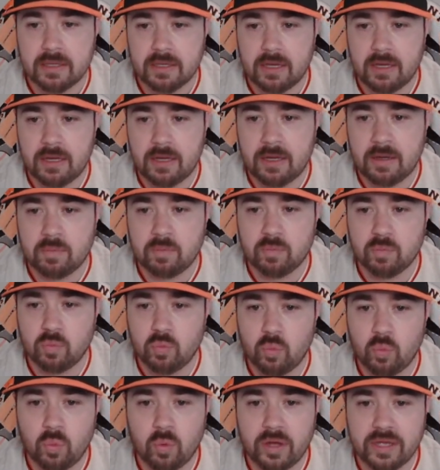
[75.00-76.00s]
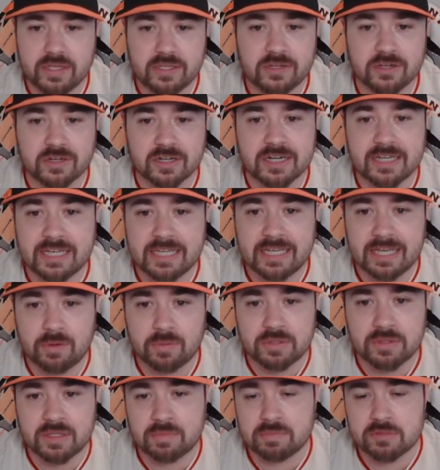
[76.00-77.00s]
What you're going to get
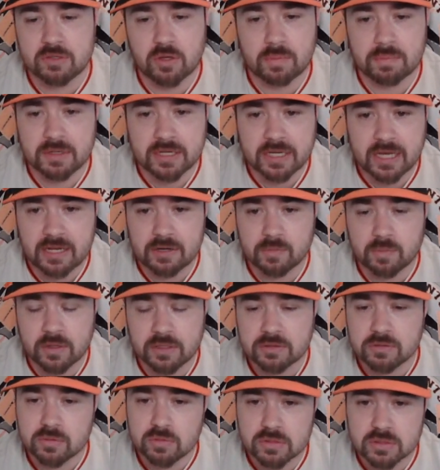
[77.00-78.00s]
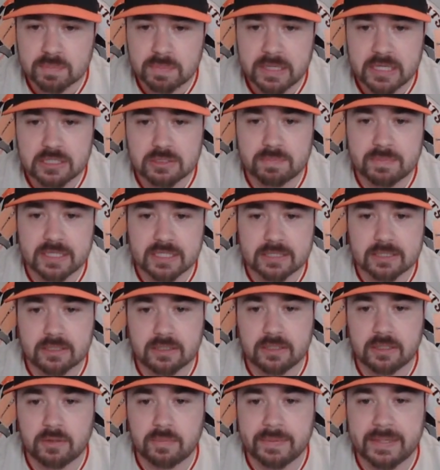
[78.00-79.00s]
with him. So I'm going to kind of run through his pitch mix a
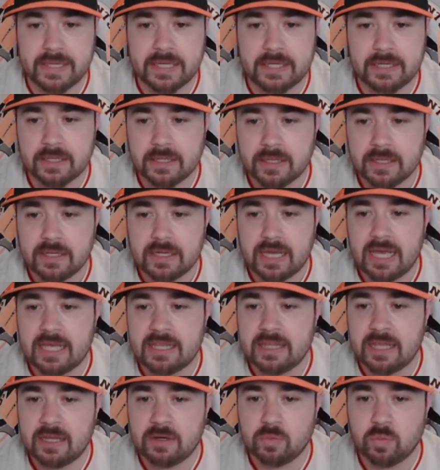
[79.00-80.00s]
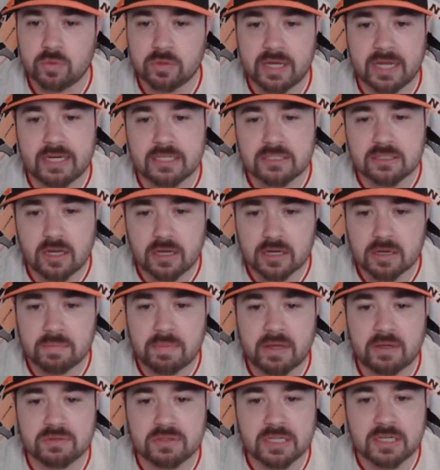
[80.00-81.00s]
little bit, and then we'll kind of talk
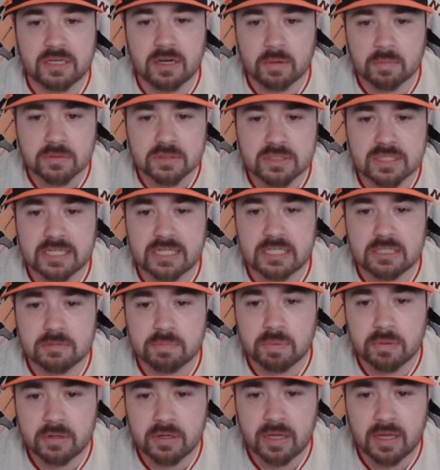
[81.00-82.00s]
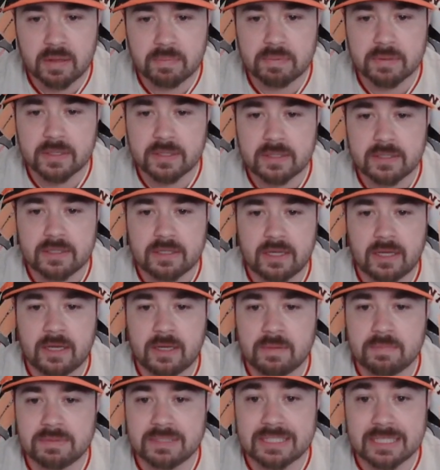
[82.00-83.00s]
about the numbers that he's put up
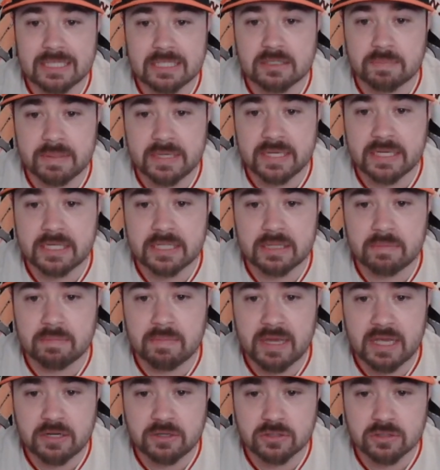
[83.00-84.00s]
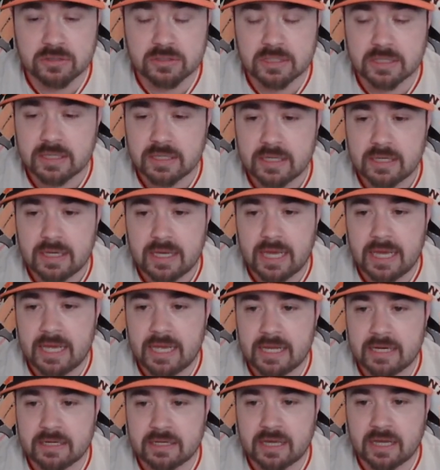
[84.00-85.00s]
since being in the majors
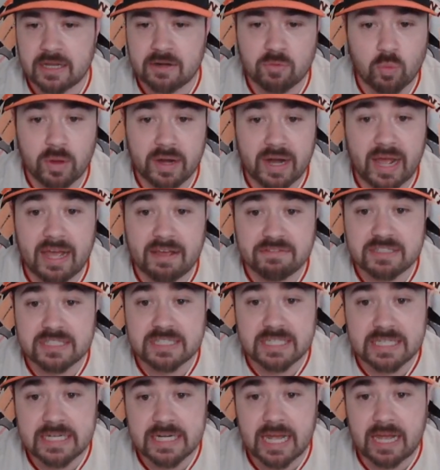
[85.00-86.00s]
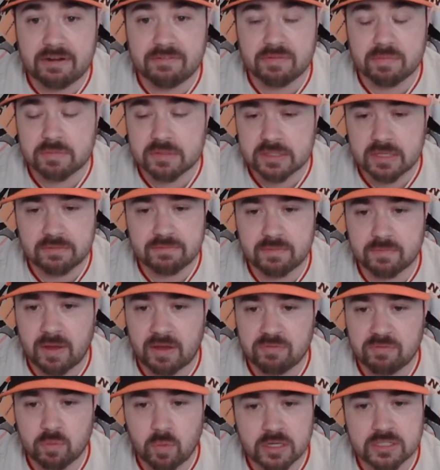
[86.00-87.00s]
and kind of what I've seen out of him because
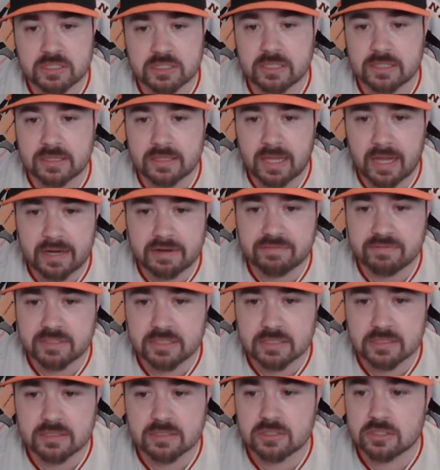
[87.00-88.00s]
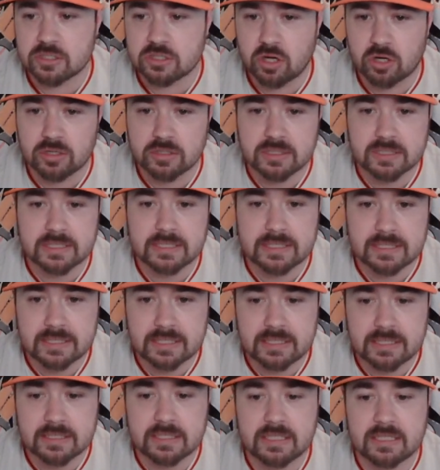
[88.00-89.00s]
I've watched a lot of his starts this
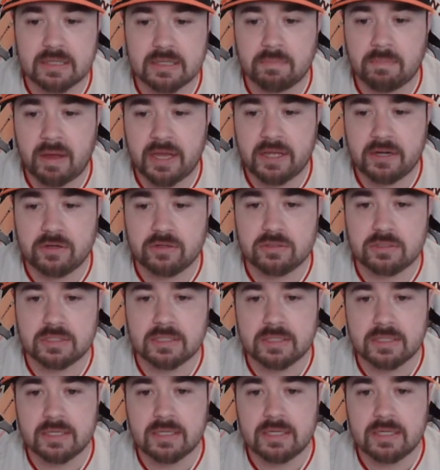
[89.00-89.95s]
season in the minors,